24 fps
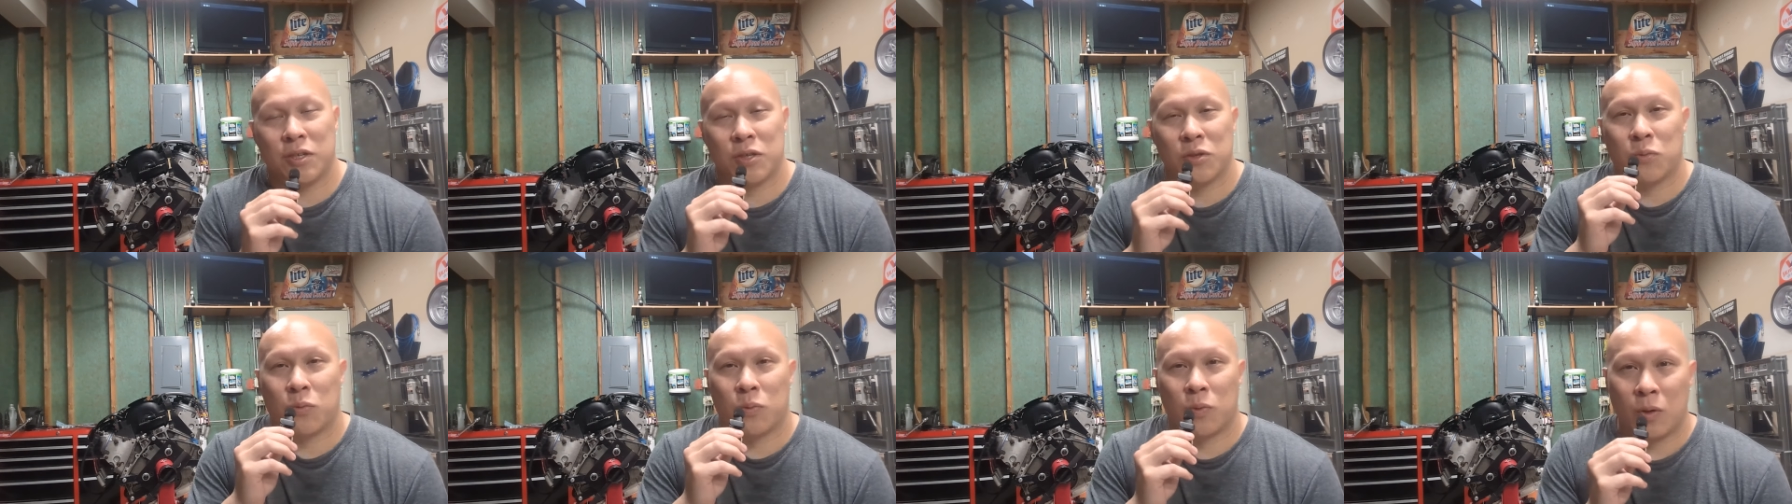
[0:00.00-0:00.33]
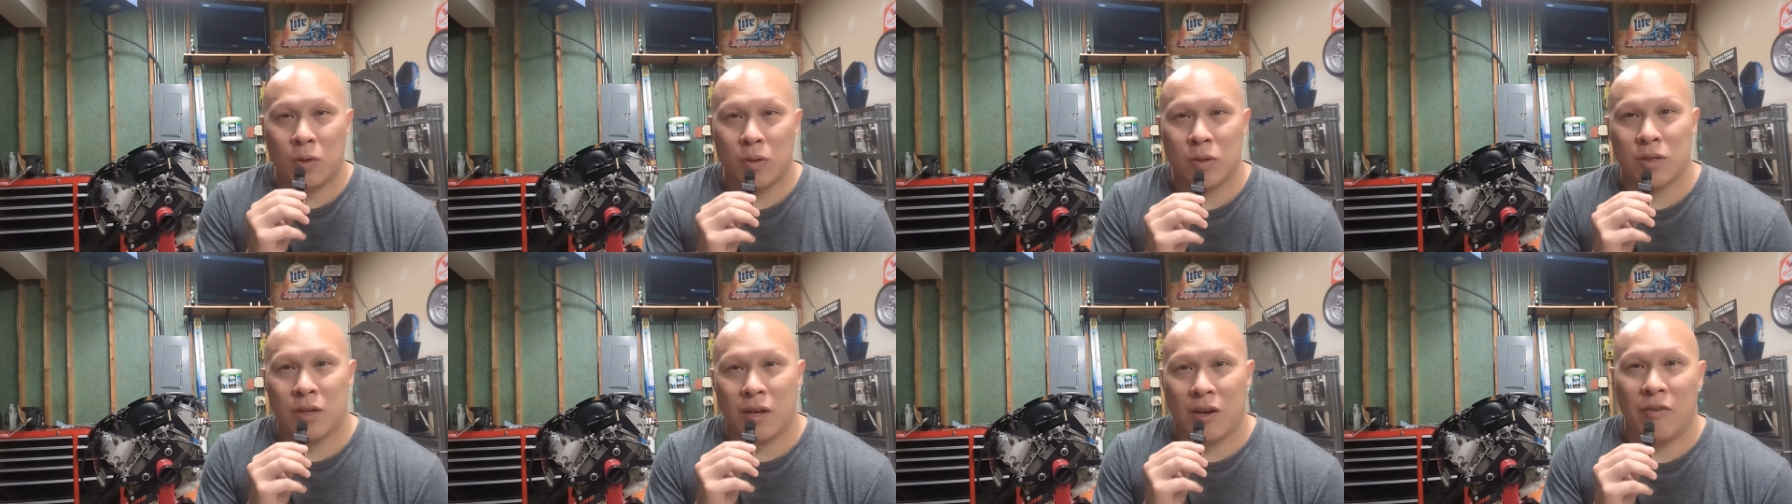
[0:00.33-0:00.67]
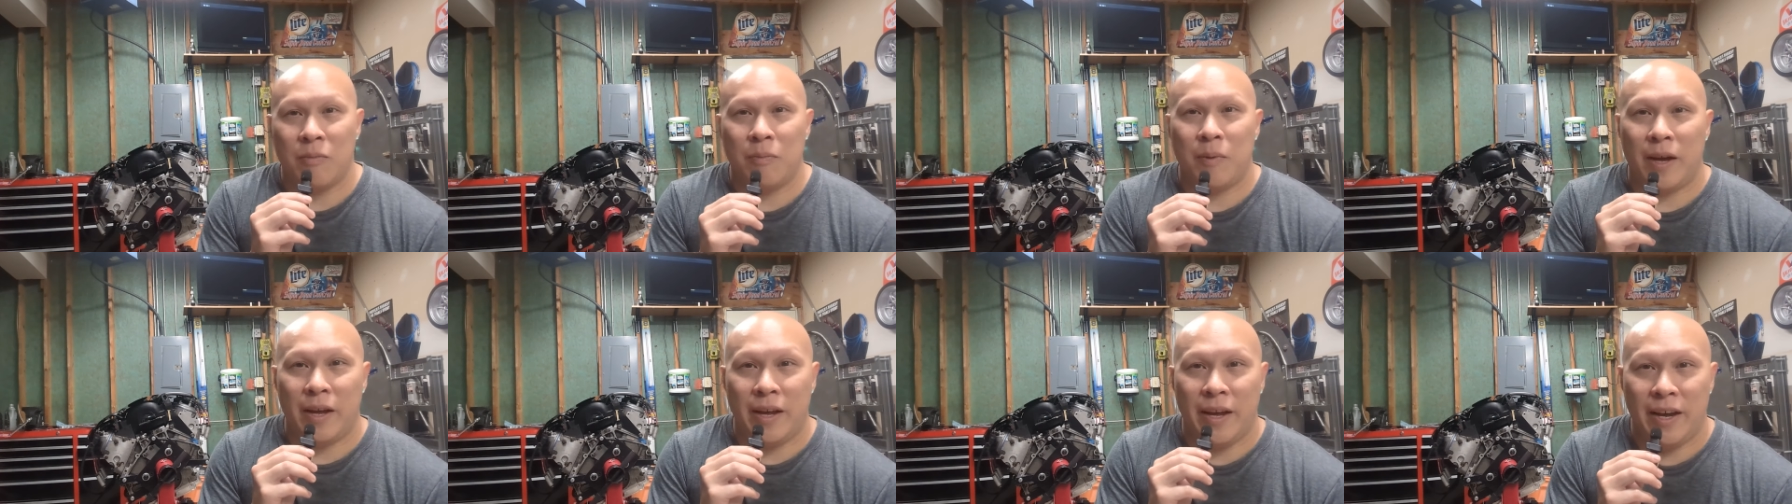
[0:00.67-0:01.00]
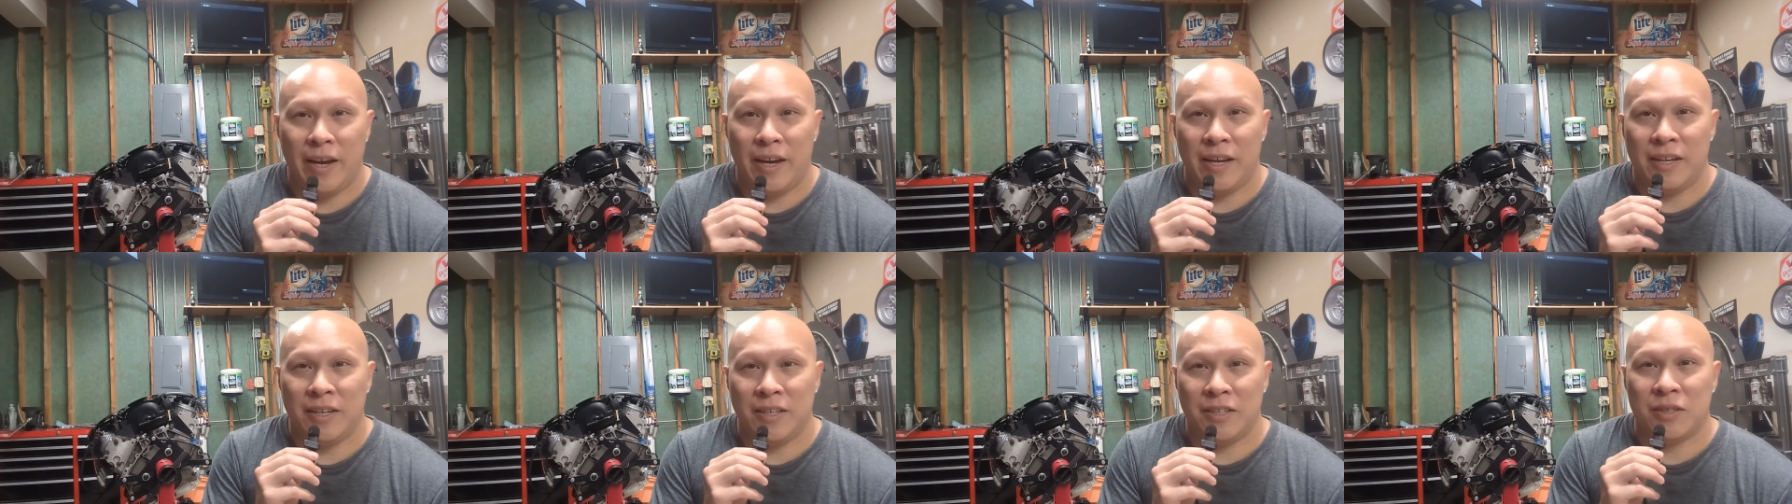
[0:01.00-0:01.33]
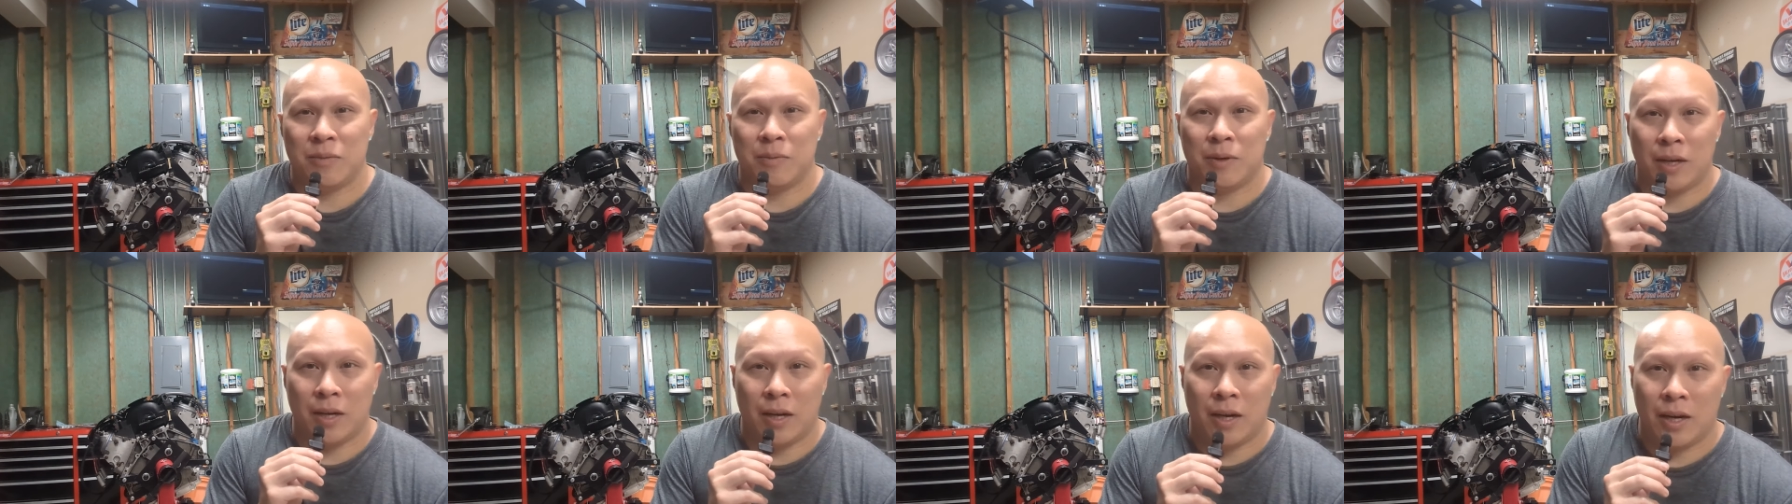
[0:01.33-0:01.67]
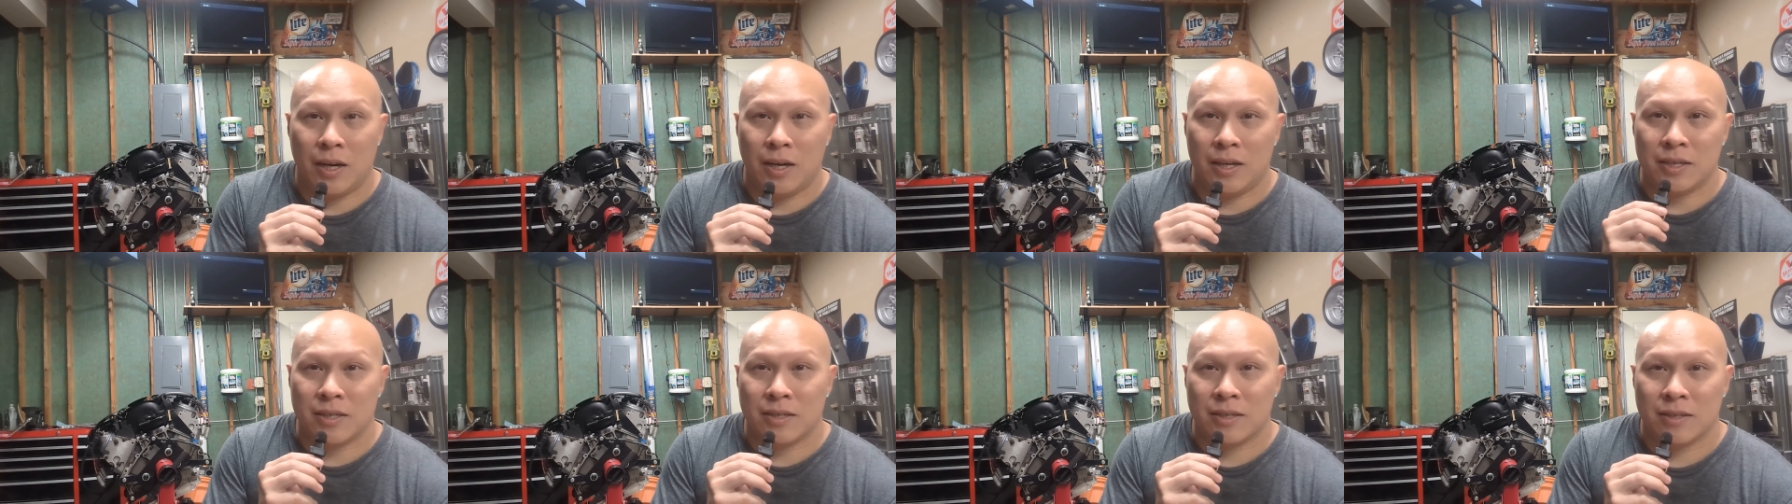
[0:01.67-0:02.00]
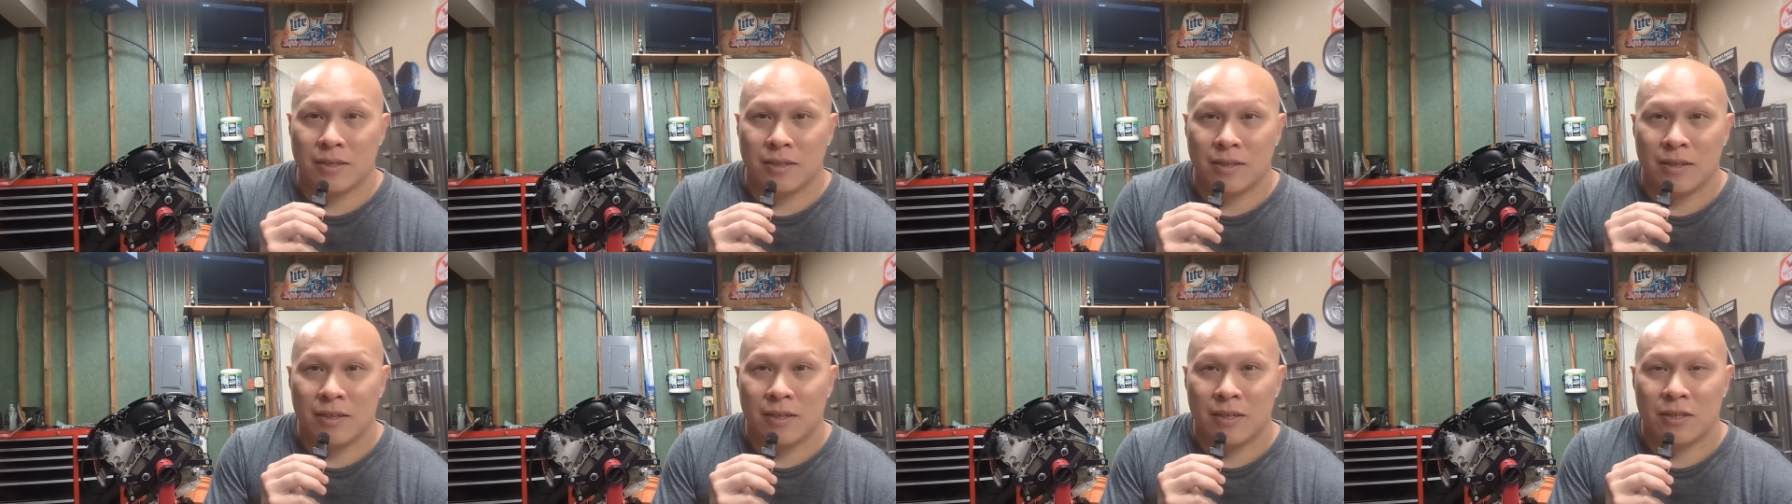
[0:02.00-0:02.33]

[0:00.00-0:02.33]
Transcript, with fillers: just rolls off my head into my eyes.